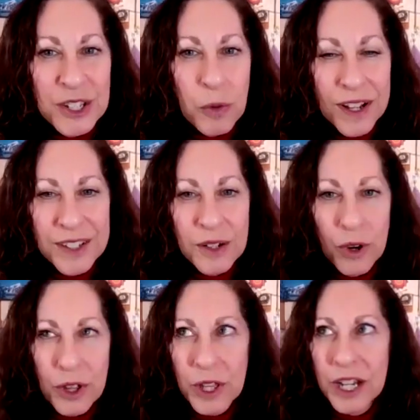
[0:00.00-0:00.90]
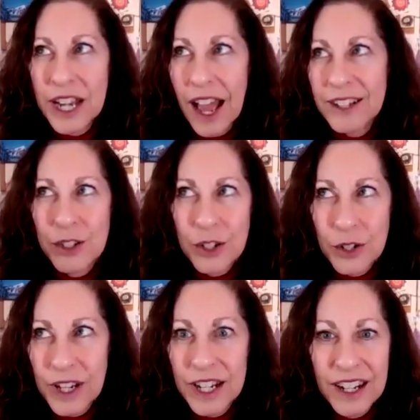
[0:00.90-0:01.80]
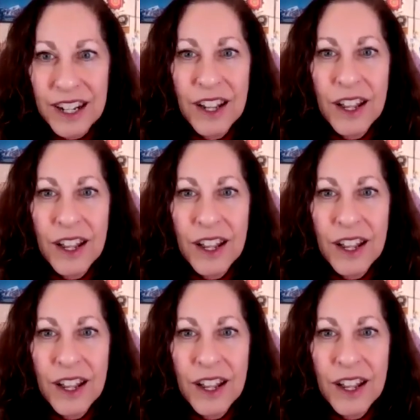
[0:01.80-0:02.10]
wasn't worthy, not deserving,